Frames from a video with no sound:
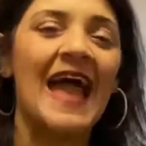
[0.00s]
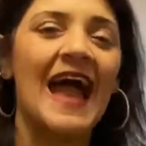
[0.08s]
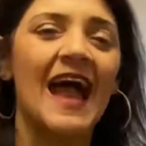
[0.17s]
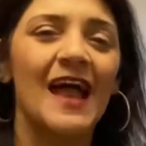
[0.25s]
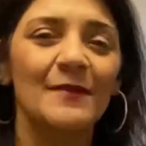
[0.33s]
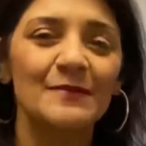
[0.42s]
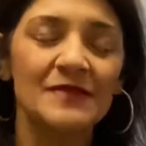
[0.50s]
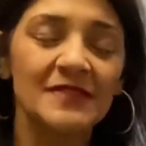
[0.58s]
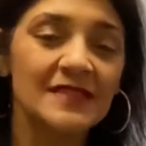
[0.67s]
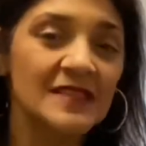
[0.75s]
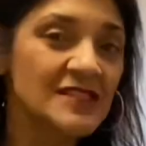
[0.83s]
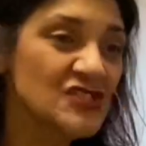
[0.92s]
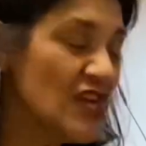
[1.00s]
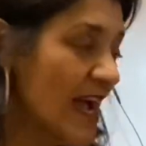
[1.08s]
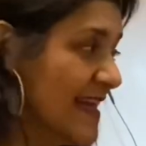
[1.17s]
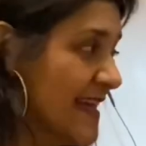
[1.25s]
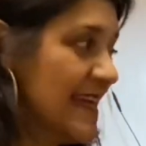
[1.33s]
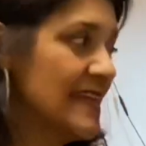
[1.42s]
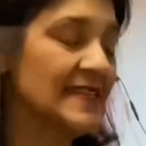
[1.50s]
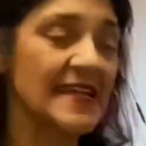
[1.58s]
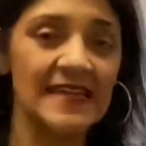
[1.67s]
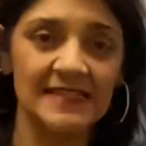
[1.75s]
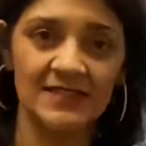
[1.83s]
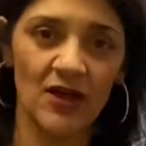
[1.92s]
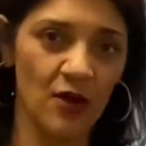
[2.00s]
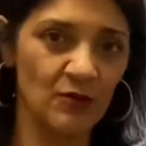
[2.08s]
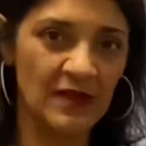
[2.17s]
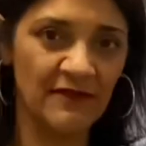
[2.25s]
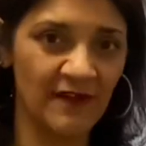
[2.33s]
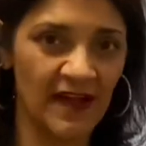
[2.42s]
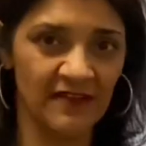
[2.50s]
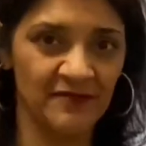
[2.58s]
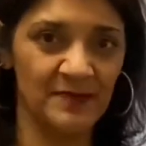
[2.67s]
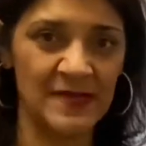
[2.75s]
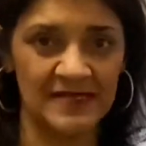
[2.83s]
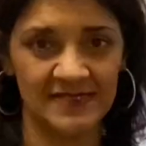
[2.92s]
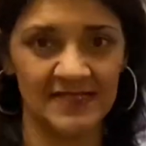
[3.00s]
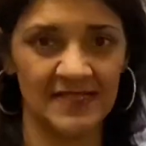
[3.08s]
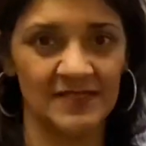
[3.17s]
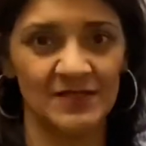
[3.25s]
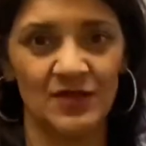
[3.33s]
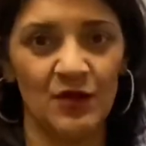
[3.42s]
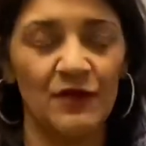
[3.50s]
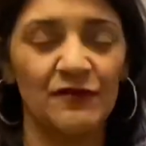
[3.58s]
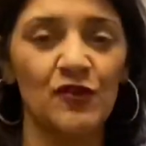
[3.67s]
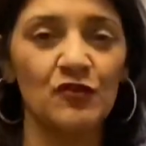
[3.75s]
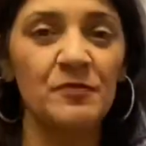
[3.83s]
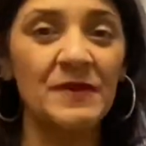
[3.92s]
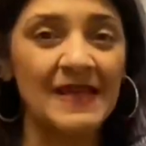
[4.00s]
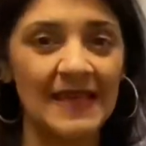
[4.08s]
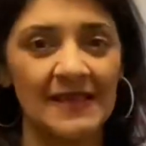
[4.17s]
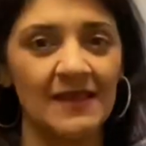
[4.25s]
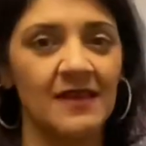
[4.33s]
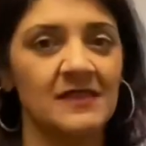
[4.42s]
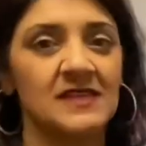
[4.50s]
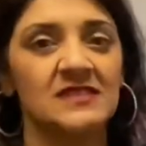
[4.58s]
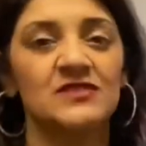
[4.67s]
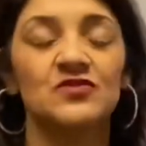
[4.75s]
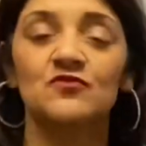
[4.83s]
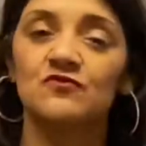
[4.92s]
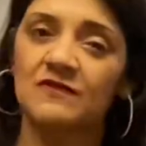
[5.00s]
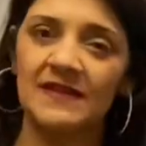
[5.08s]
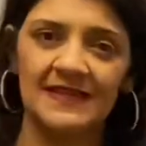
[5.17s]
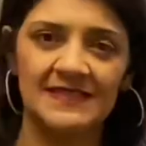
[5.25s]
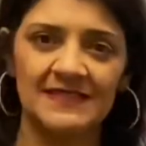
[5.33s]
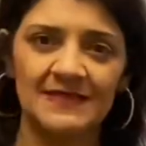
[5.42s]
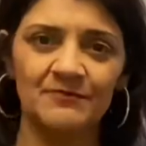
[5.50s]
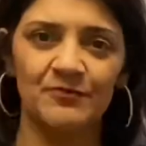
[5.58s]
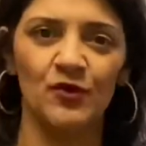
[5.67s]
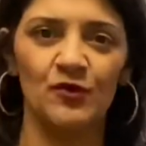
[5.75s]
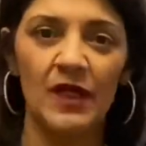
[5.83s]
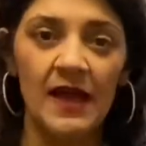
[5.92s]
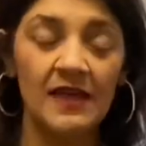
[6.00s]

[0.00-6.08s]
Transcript: The jacket is only 5 pieces, so if you're a beginner, this is really simple.